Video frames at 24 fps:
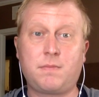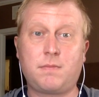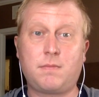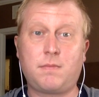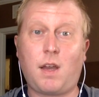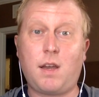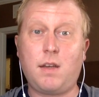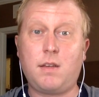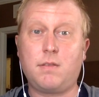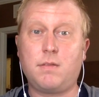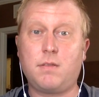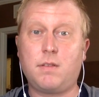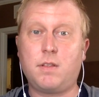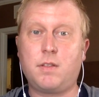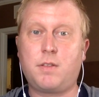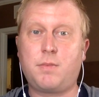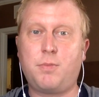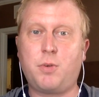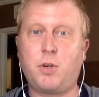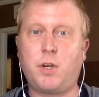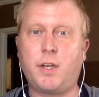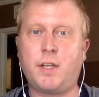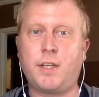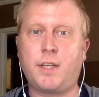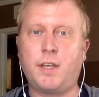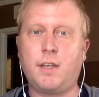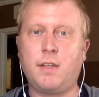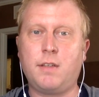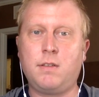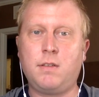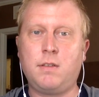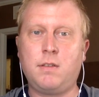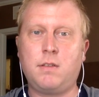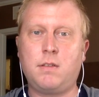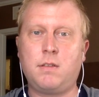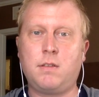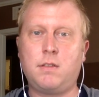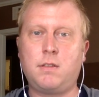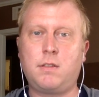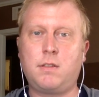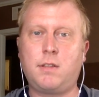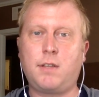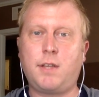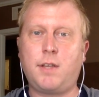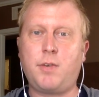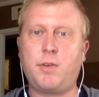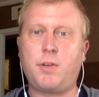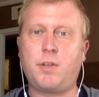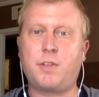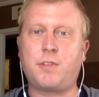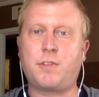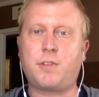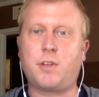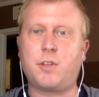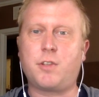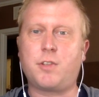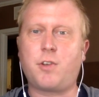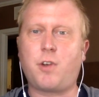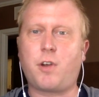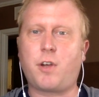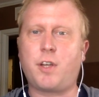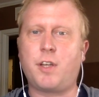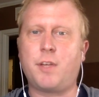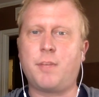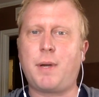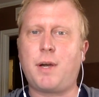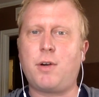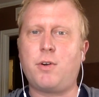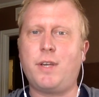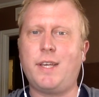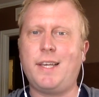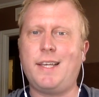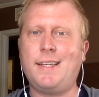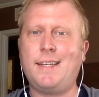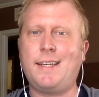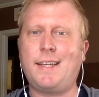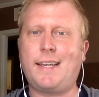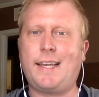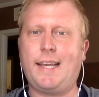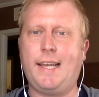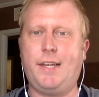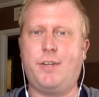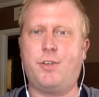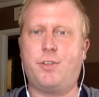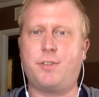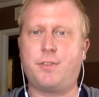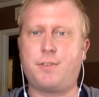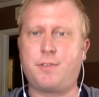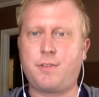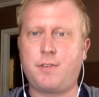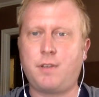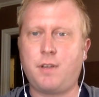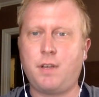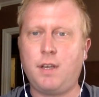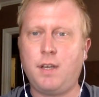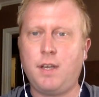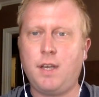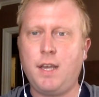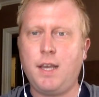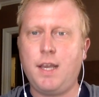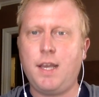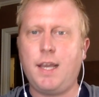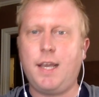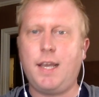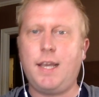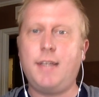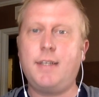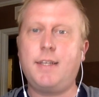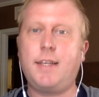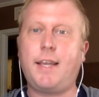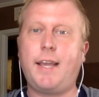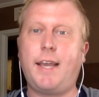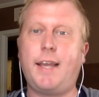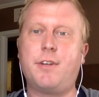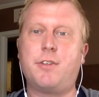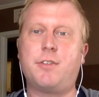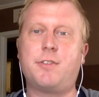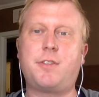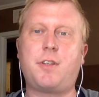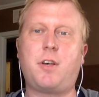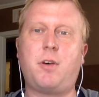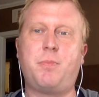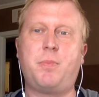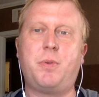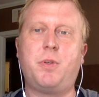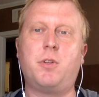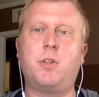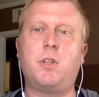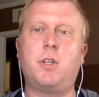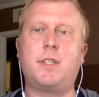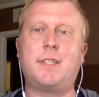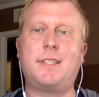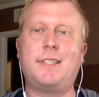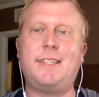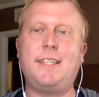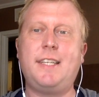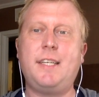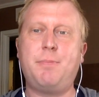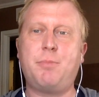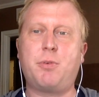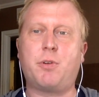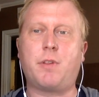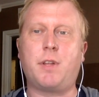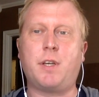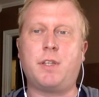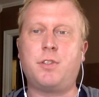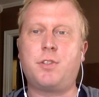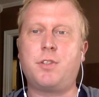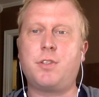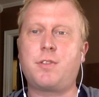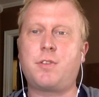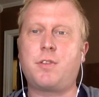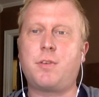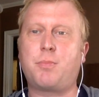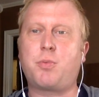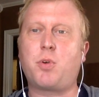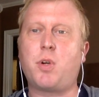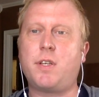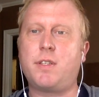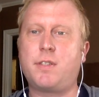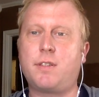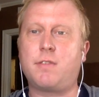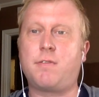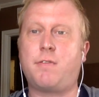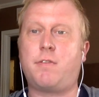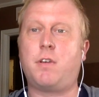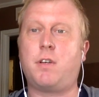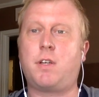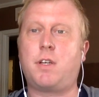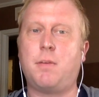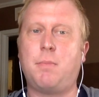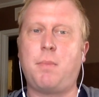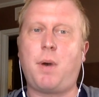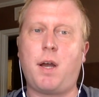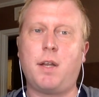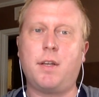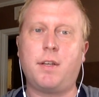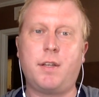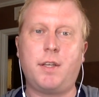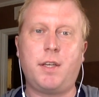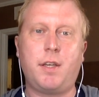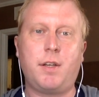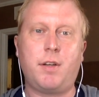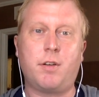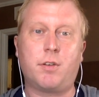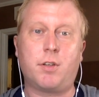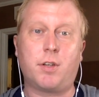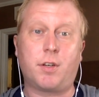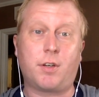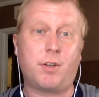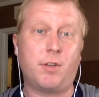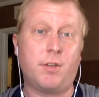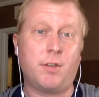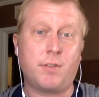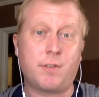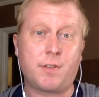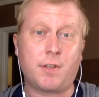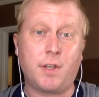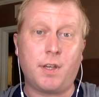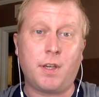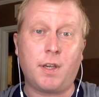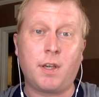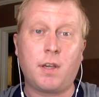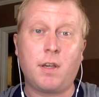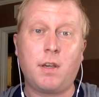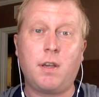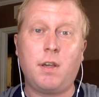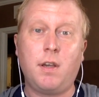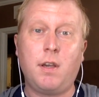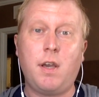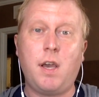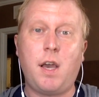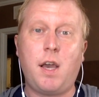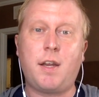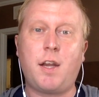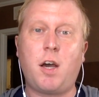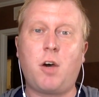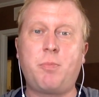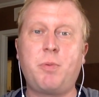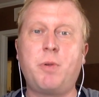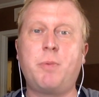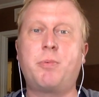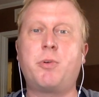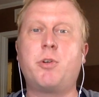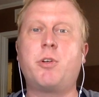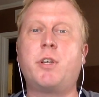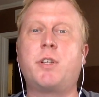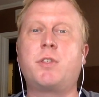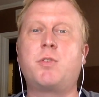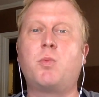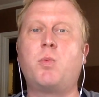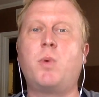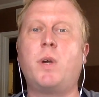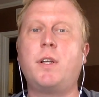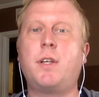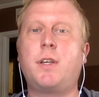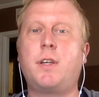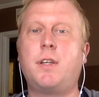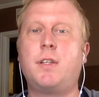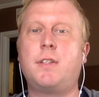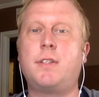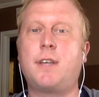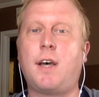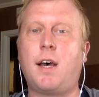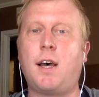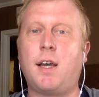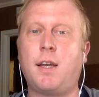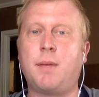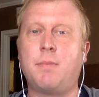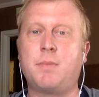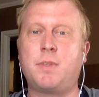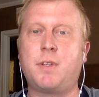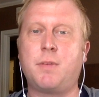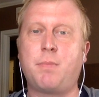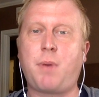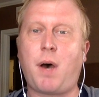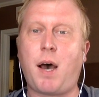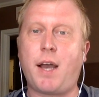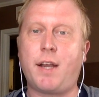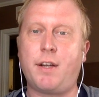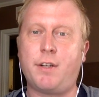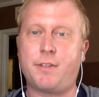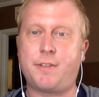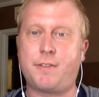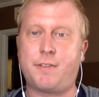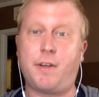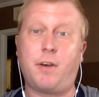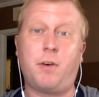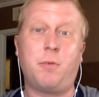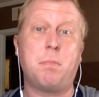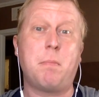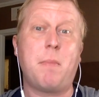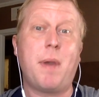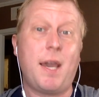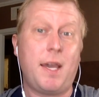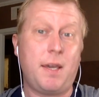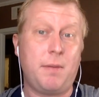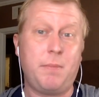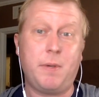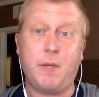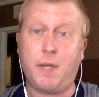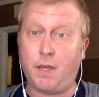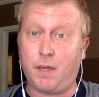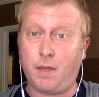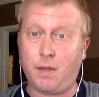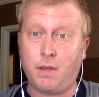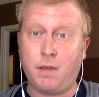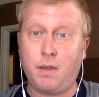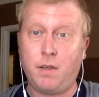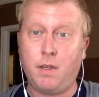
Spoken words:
Hi, it's Brian again. Today we're going to start talking about indicators. Indicators help you look deeper than just the price of a commodity or a currency and help you predict when a good time to buy or sell may be.